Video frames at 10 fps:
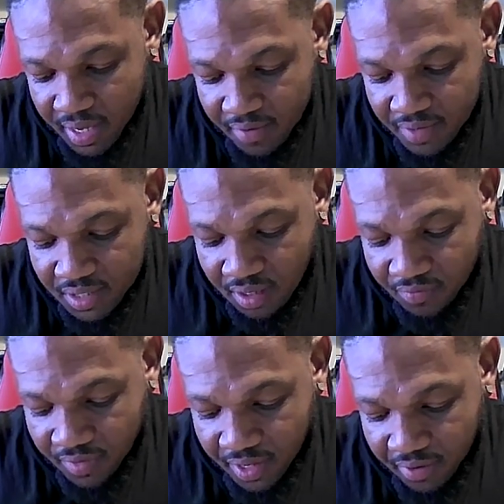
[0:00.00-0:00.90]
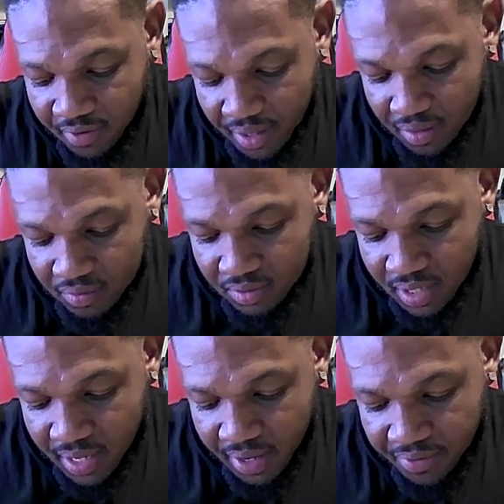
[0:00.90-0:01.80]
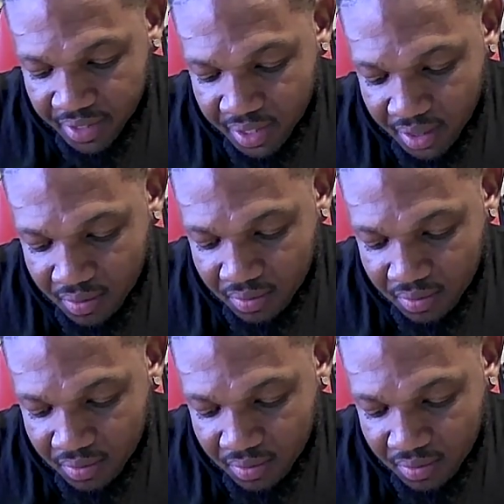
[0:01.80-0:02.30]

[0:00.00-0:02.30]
yourself. There we go. There we go.